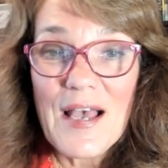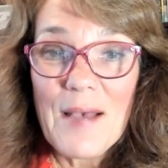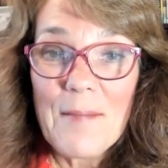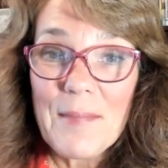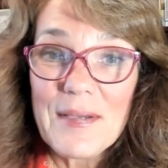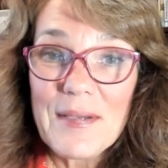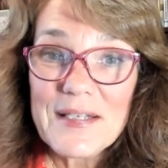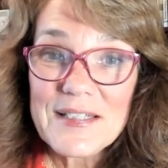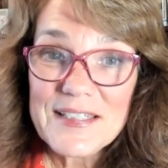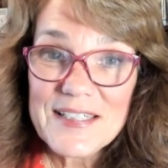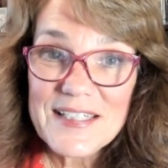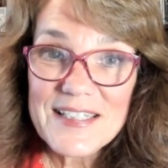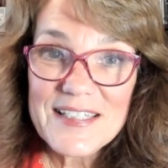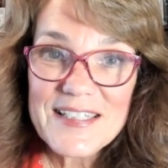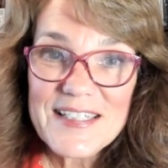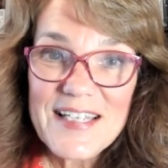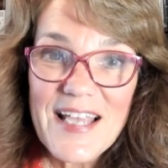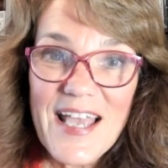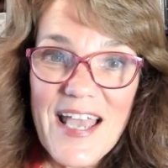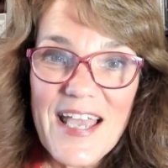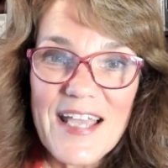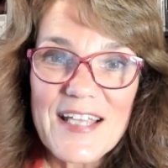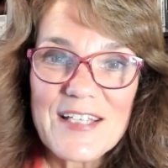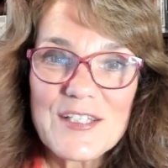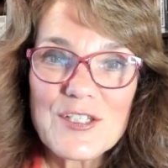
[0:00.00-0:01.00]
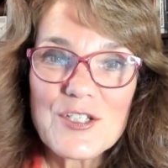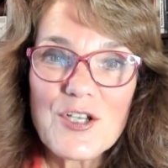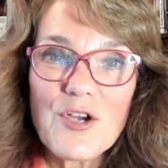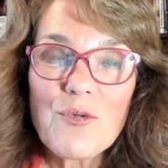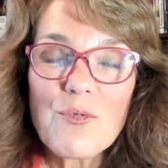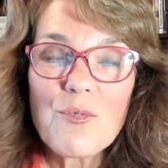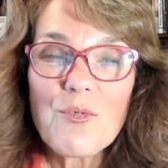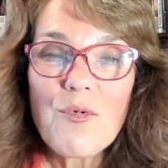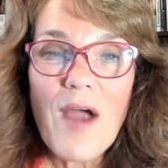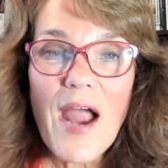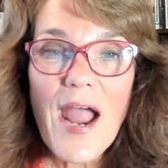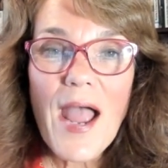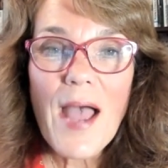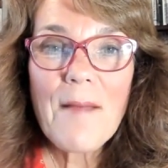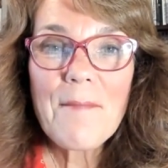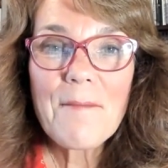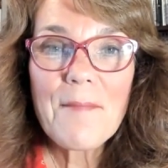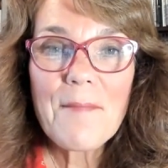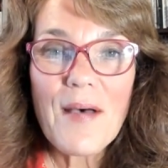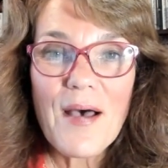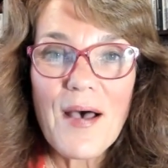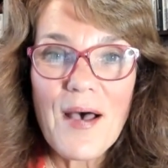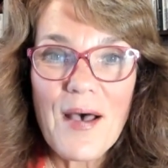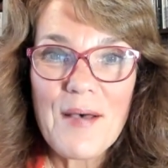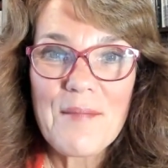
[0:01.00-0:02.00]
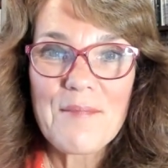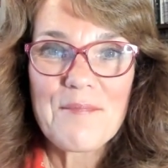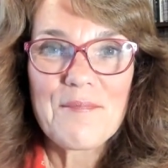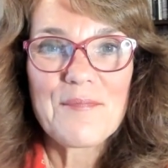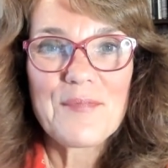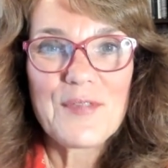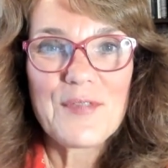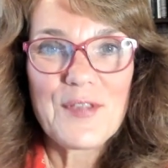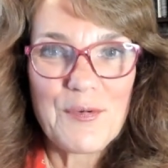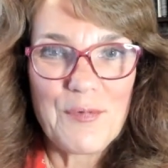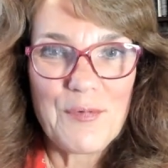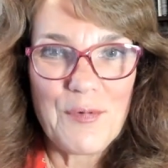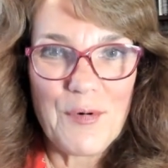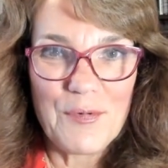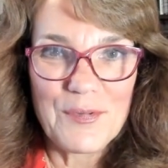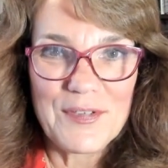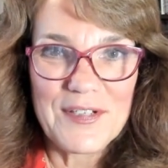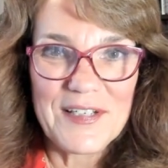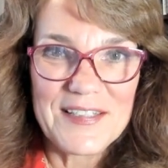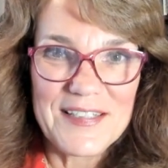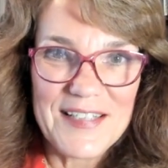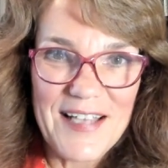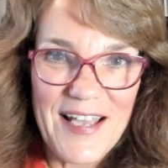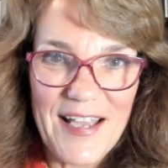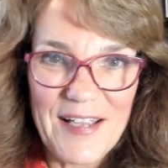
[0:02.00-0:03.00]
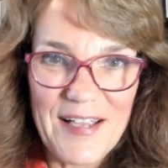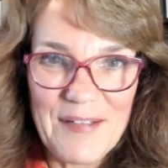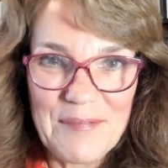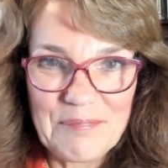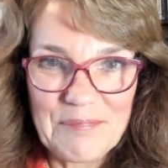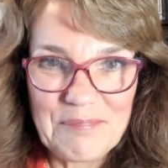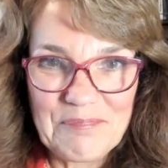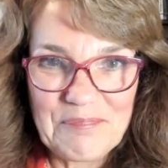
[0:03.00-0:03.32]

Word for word: But today, to wrap up the quote a day,